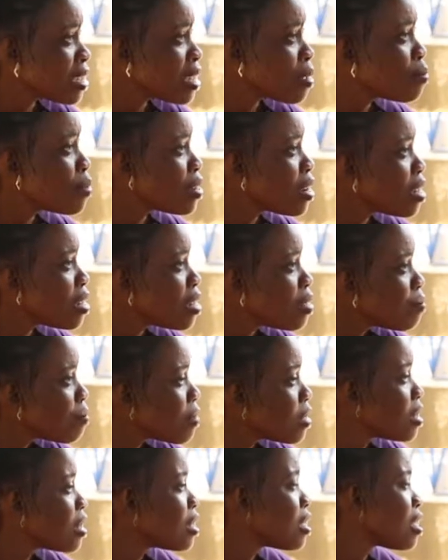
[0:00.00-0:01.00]
there been any
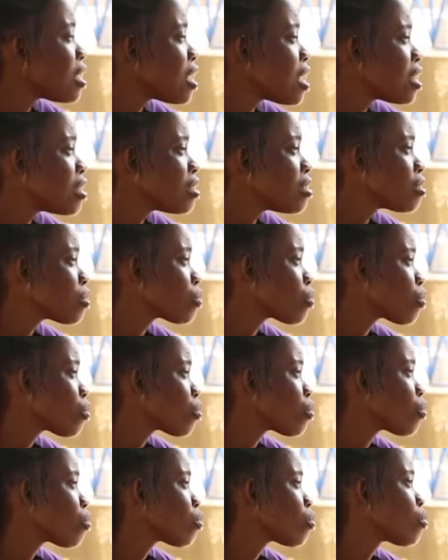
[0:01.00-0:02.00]
maintenance
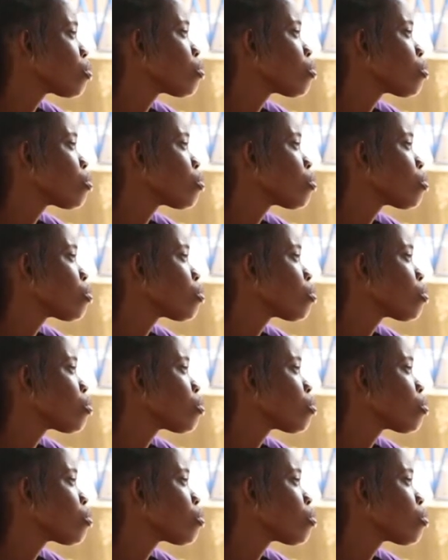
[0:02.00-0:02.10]
or